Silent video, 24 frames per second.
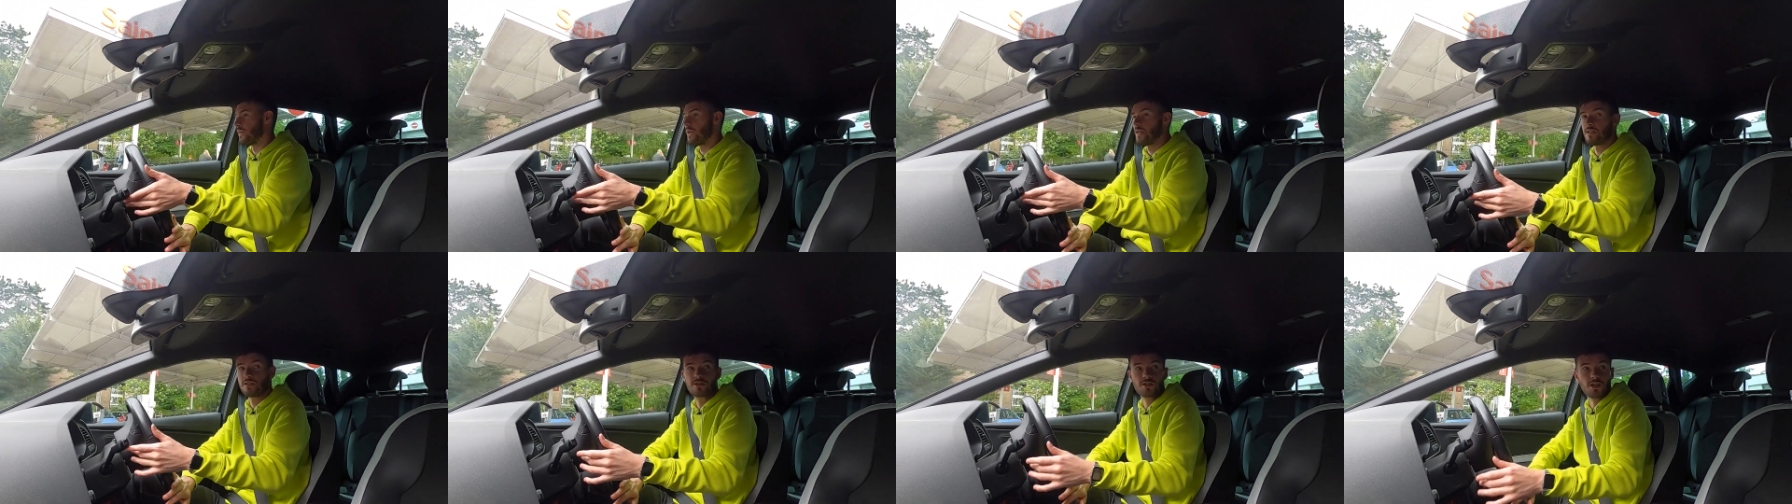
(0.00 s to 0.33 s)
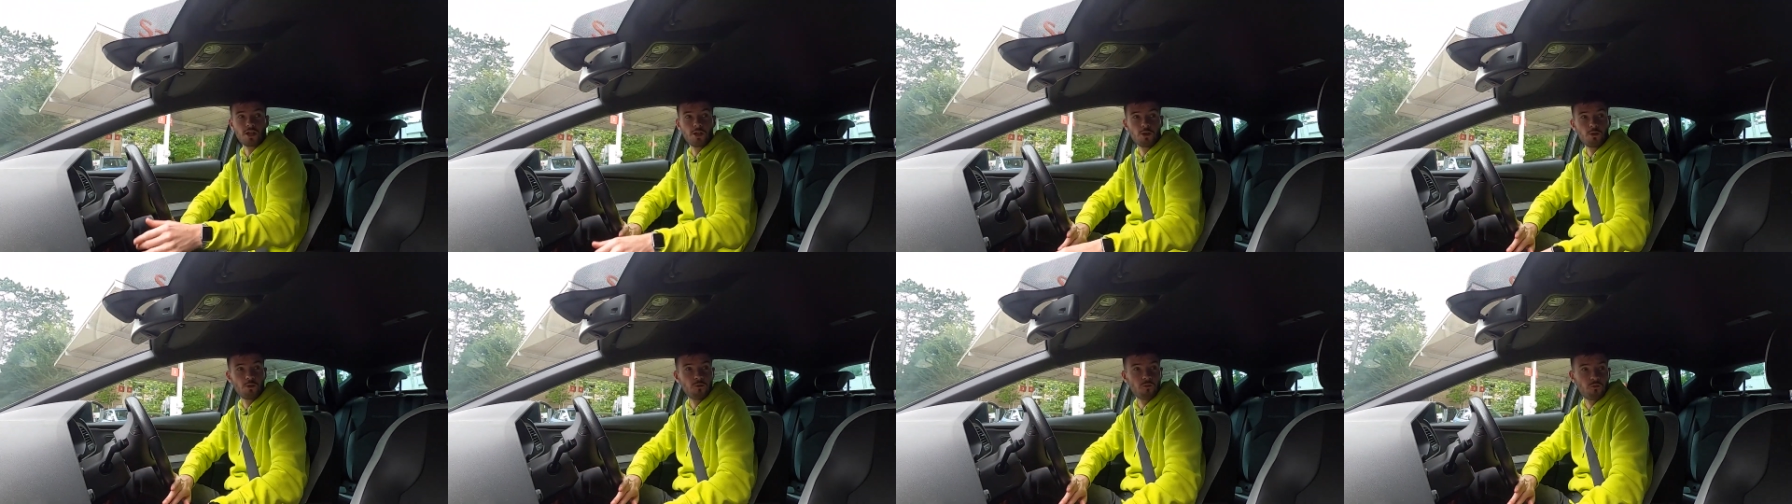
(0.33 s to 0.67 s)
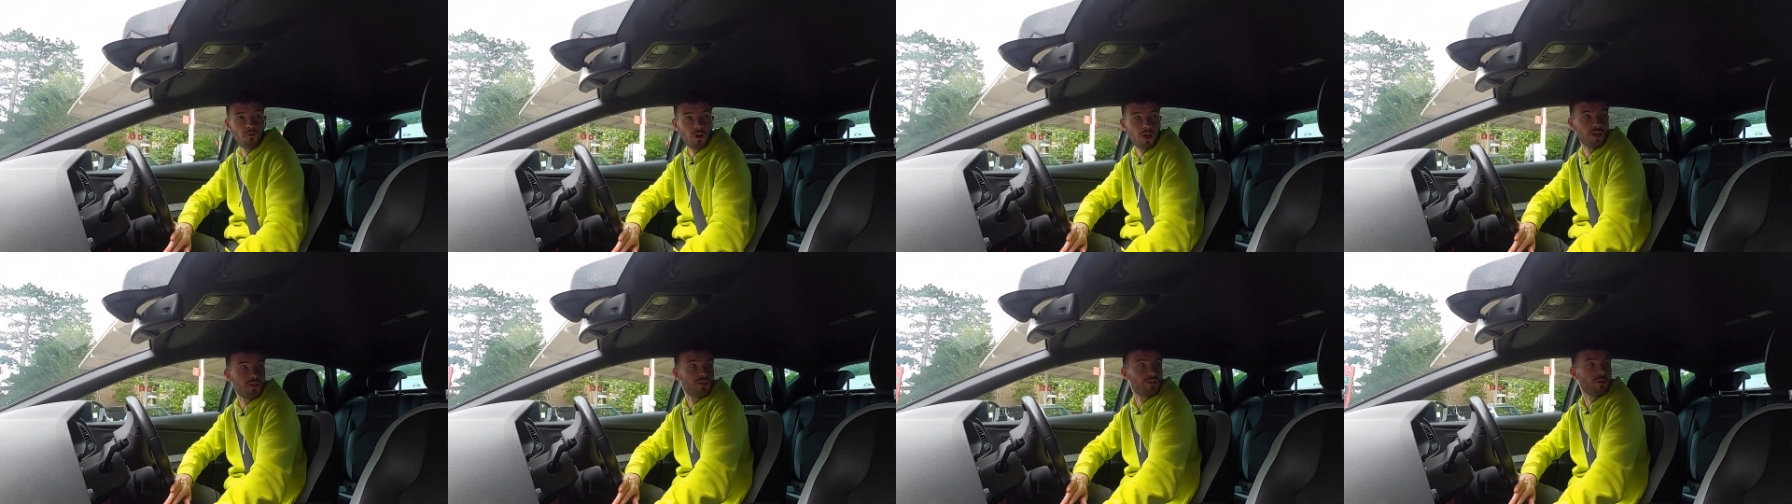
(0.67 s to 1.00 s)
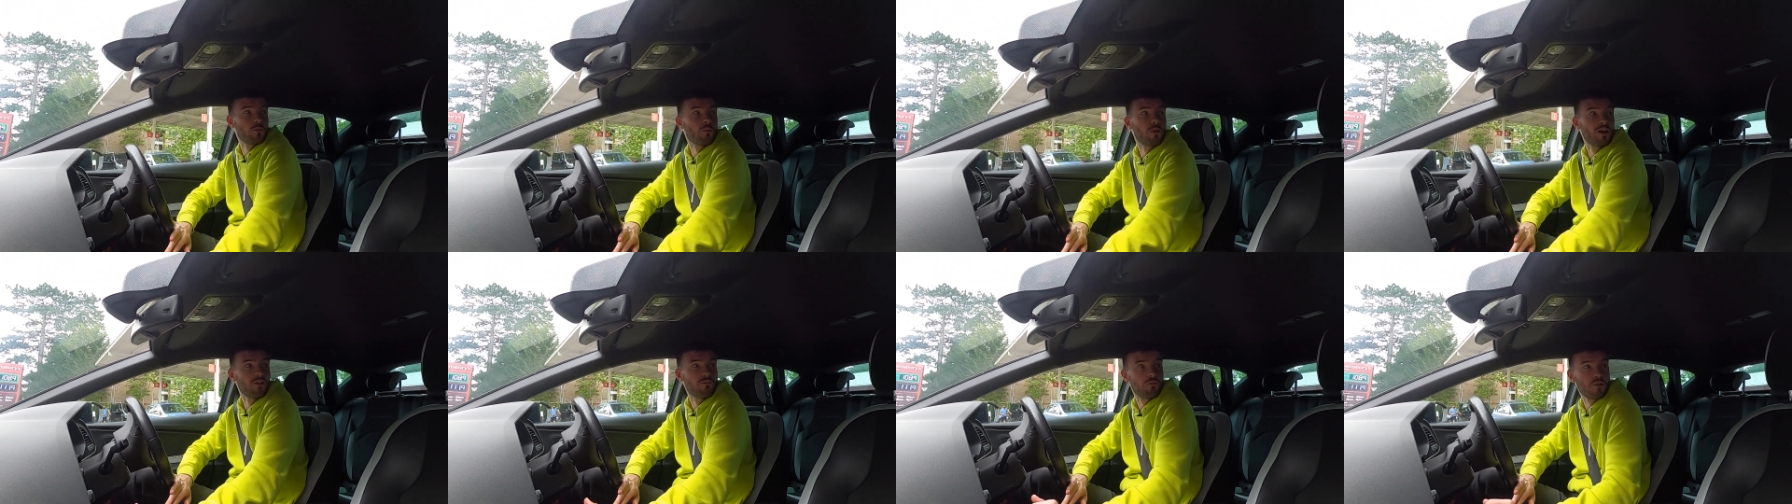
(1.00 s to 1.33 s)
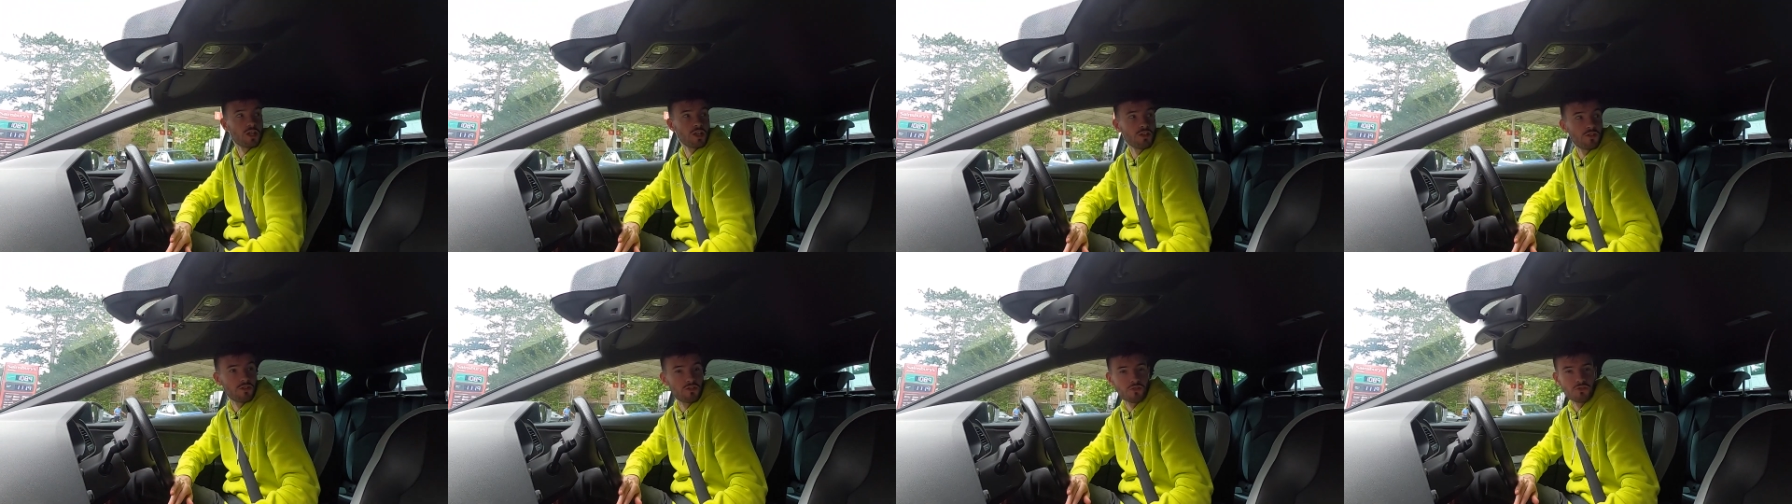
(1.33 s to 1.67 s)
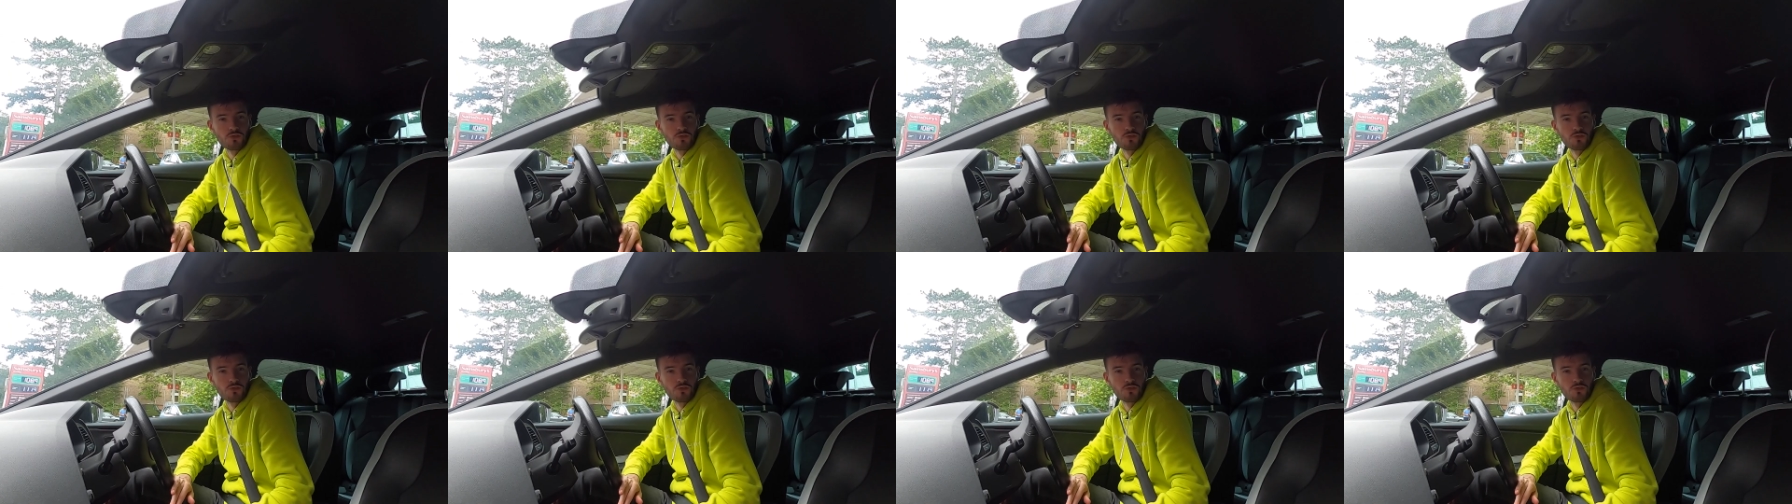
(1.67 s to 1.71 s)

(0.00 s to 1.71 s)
Let's go find somewhere fun to